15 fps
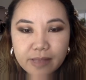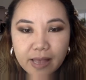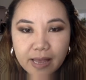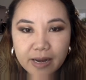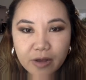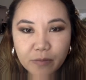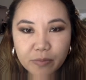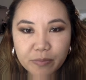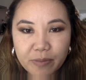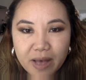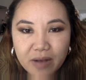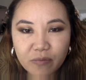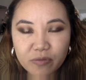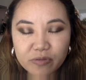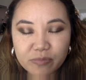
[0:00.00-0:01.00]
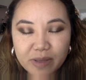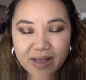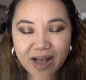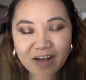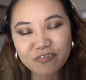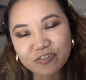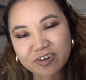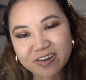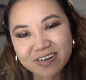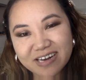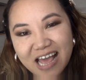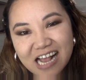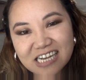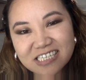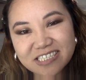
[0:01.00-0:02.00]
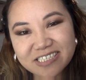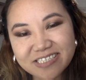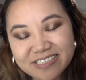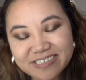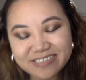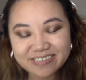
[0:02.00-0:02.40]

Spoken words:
and I'll be back with my after lash.